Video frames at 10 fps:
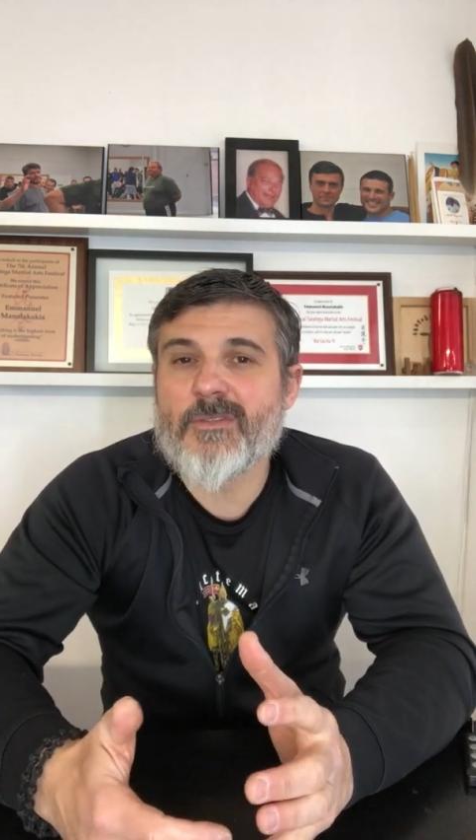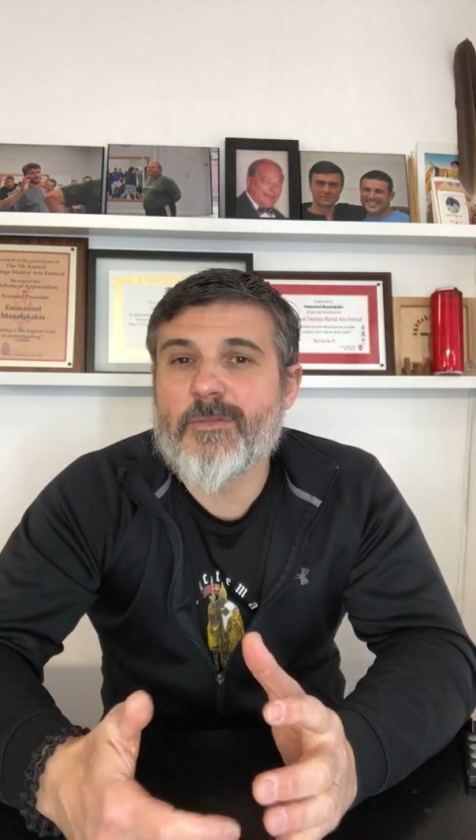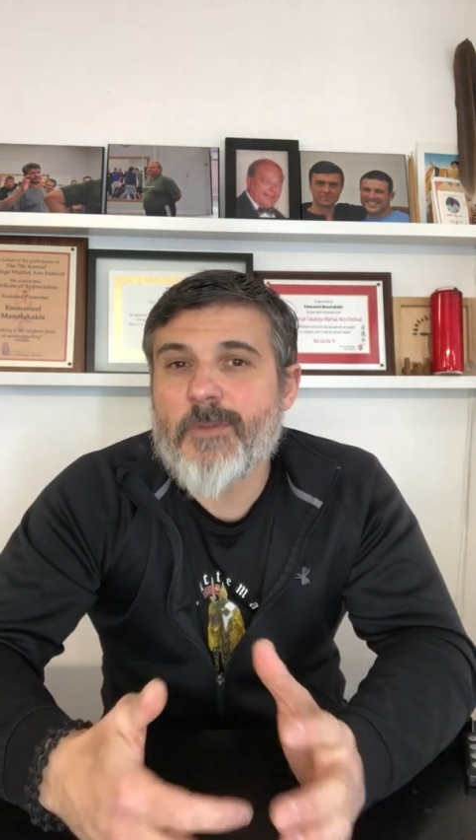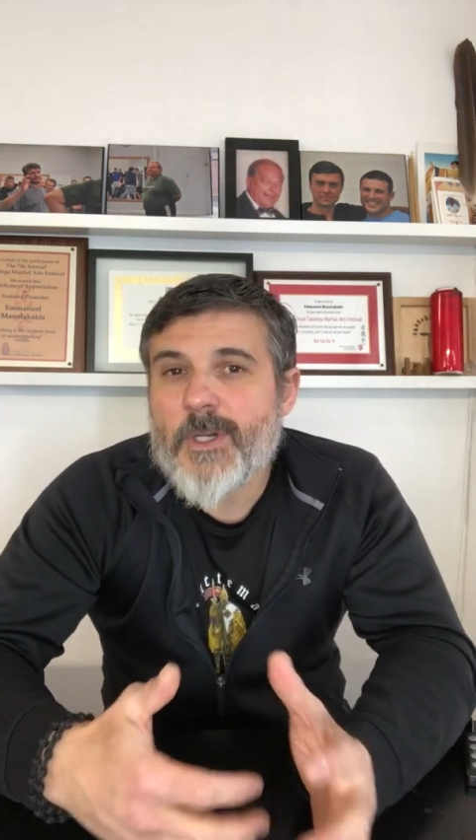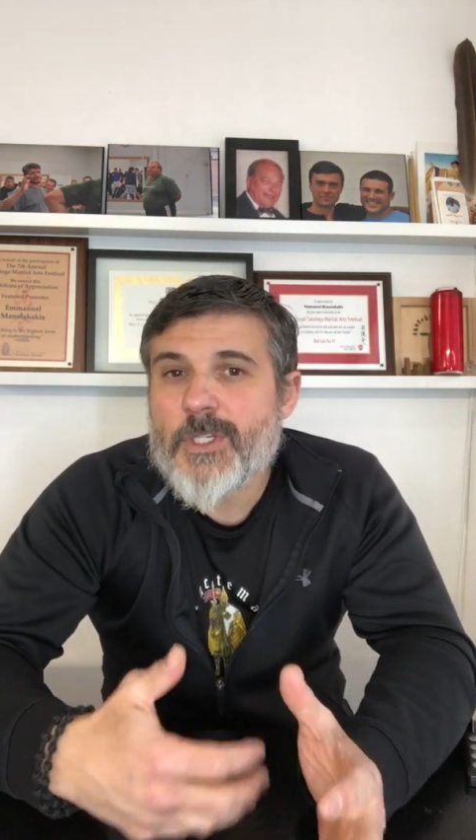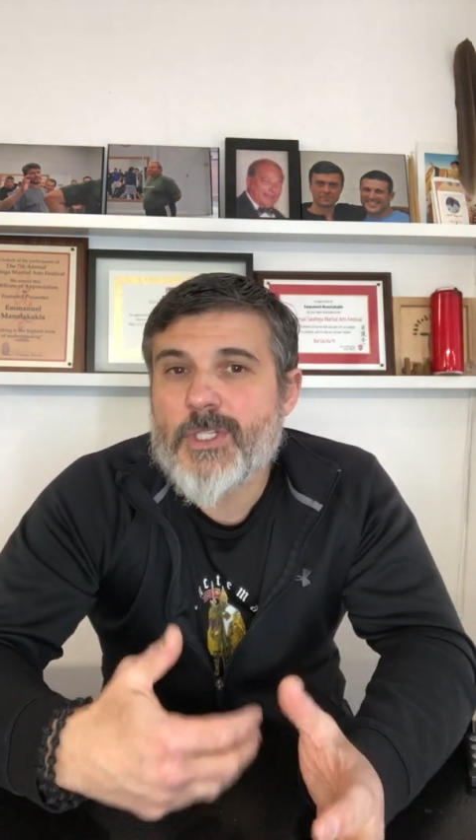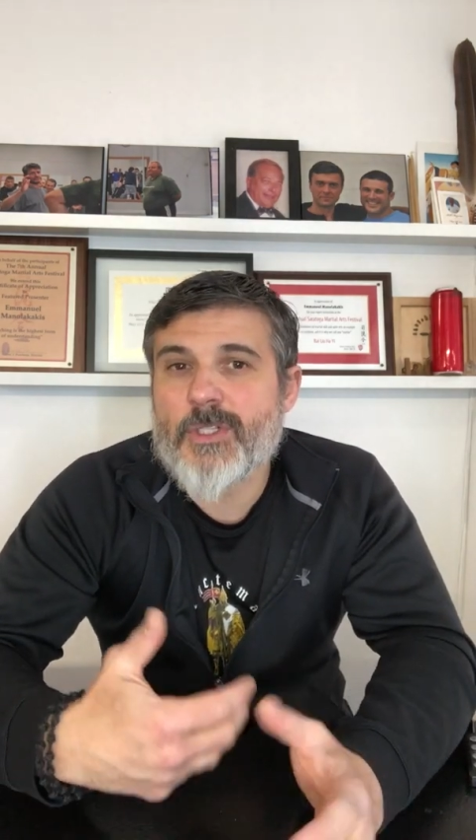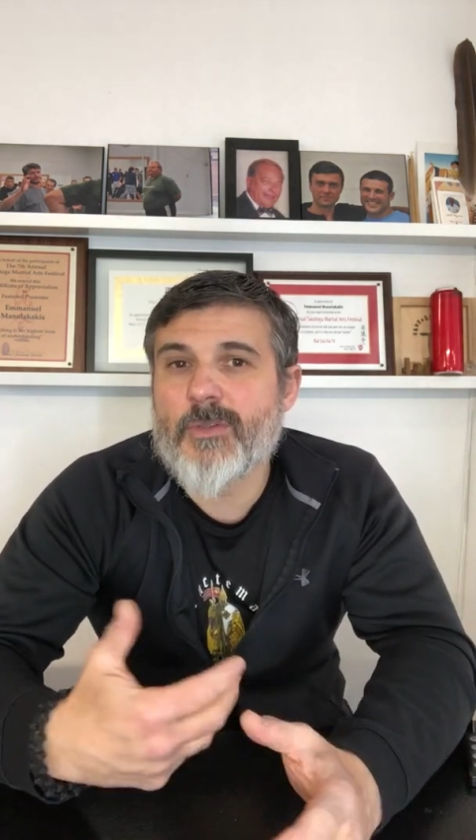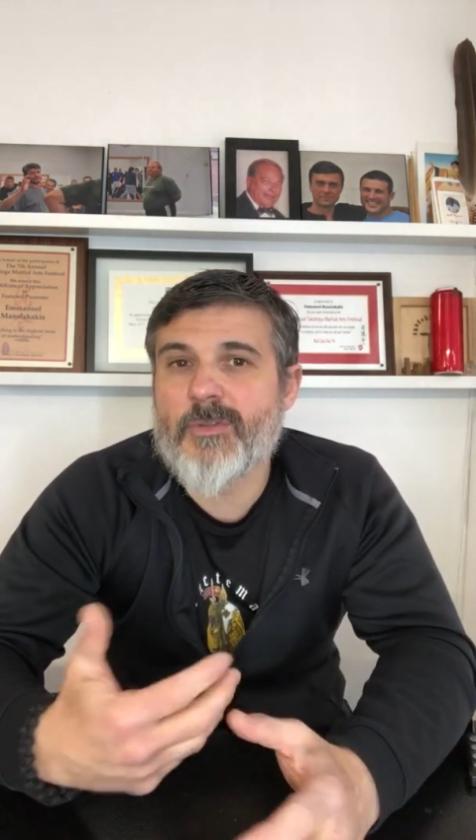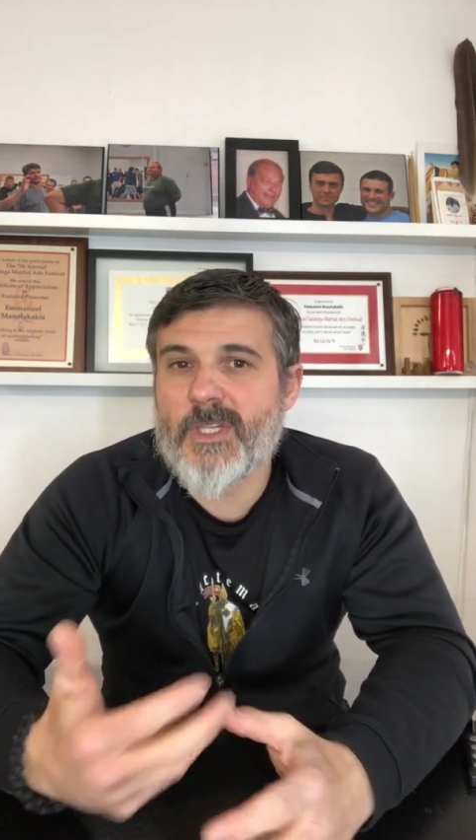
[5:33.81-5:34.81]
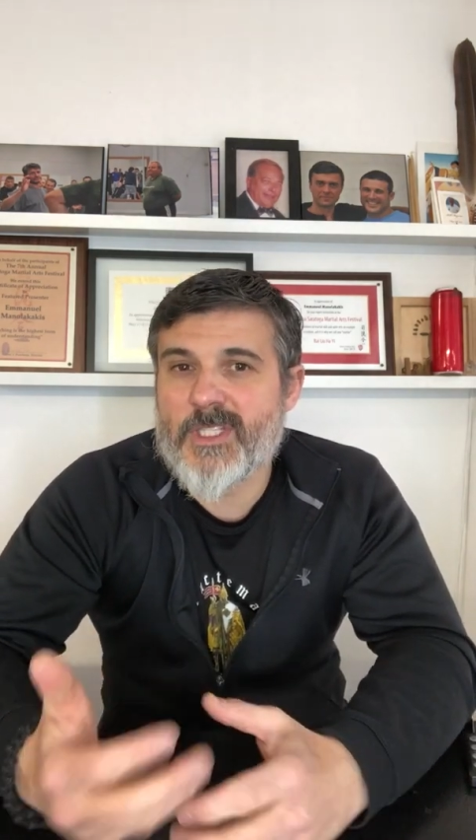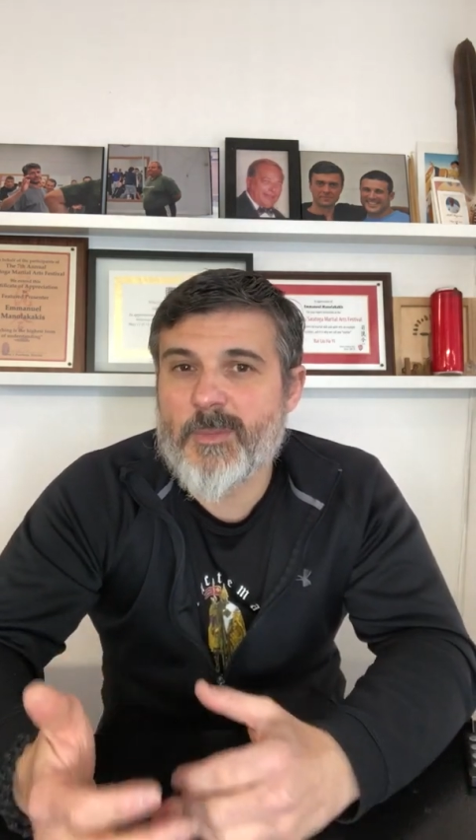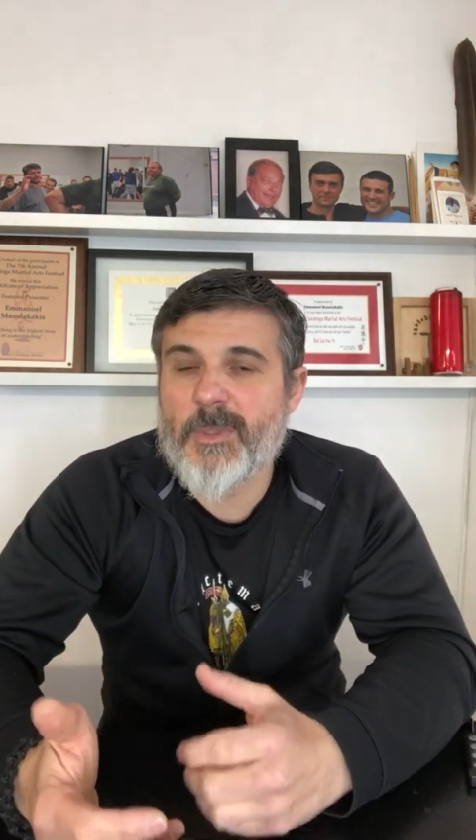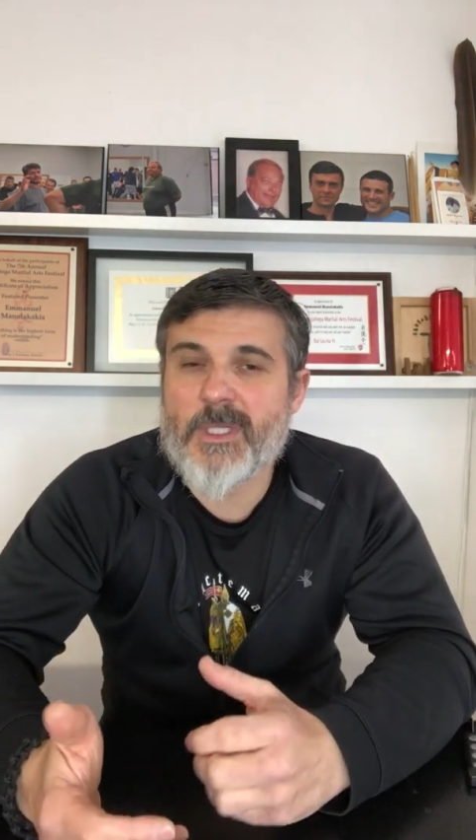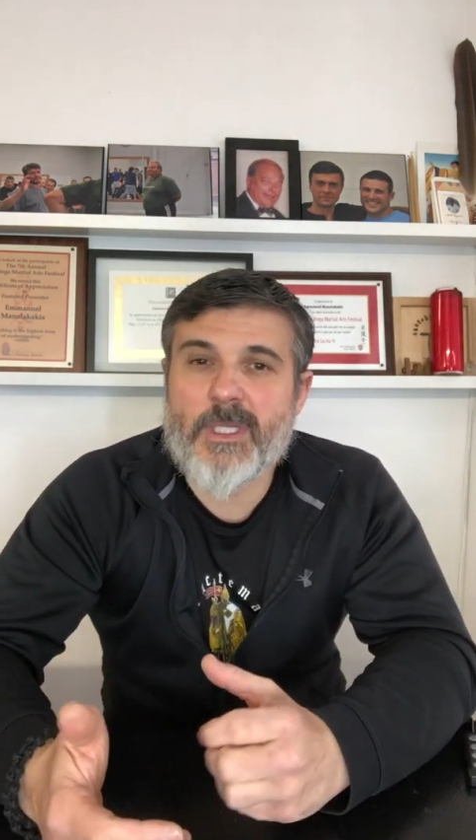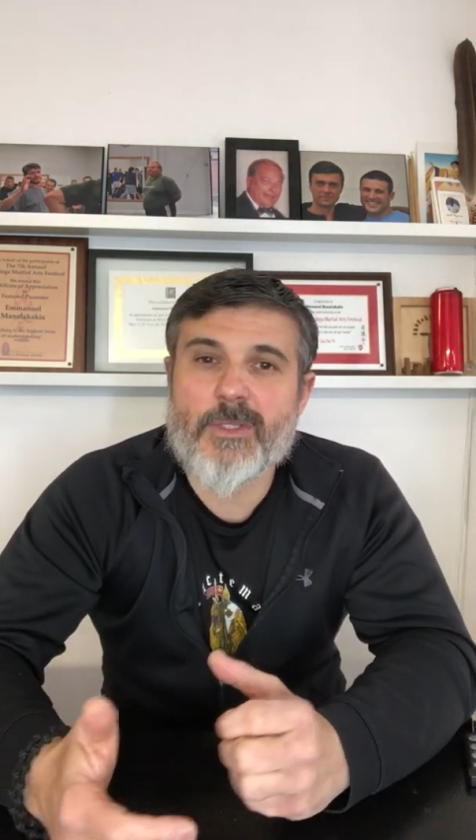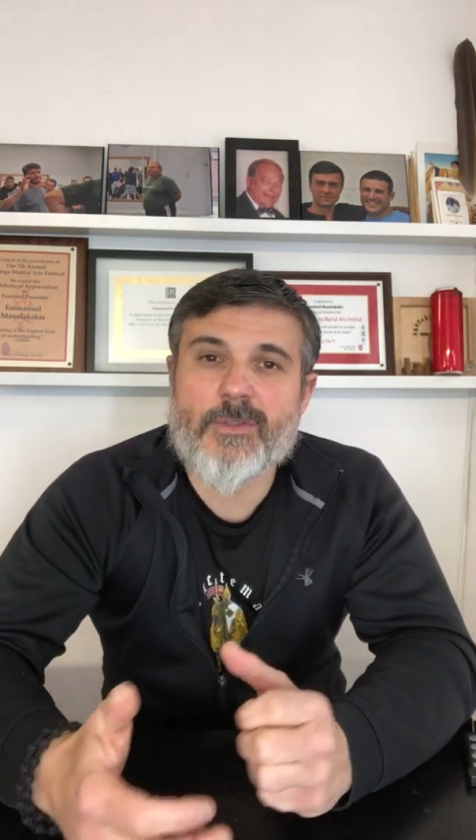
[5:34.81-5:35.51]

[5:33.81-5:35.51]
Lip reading: functional flexibility.